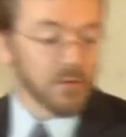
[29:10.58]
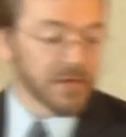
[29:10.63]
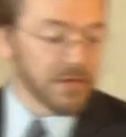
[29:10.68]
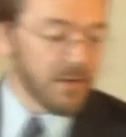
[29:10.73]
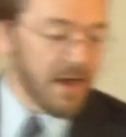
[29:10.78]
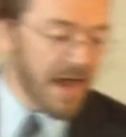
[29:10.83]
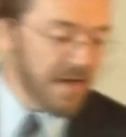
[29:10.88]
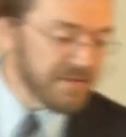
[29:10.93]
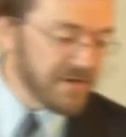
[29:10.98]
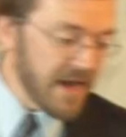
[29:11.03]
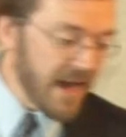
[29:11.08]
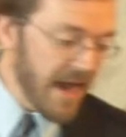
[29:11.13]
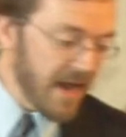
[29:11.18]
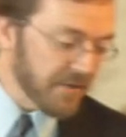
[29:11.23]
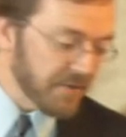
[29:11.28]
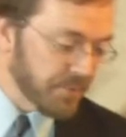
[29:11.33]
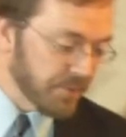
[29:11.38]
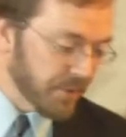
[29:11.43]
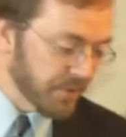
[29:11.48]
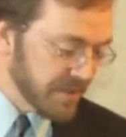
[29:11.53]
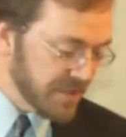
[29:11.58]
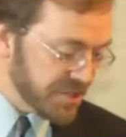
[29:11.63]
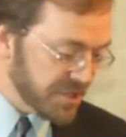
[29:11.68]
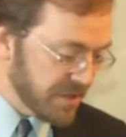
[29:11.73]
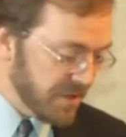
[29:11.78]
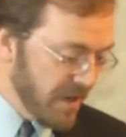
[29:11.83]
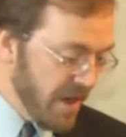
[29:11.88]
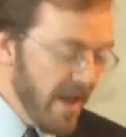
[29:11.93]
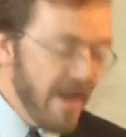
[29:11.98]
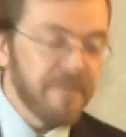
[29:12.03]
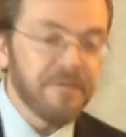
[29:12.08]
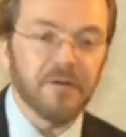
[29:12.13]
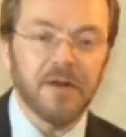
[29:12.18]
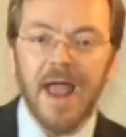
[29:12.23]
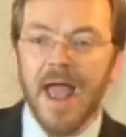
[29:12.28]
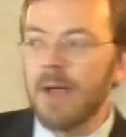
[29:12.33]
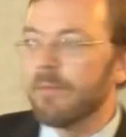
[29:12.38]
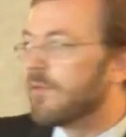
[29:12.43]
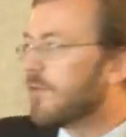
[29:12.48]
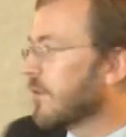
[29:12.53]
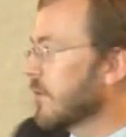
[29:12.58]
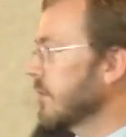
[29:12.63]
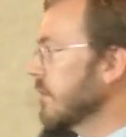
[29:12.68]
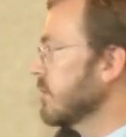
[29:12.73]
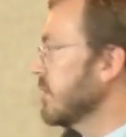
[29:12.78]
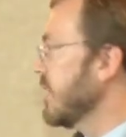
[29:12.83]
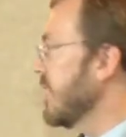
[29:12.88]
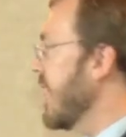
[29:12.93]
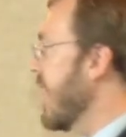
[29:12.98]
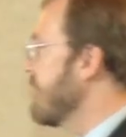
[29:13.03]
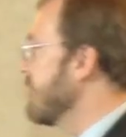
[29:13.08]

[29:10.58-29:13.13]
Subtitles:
where you have to ask permission for absolutely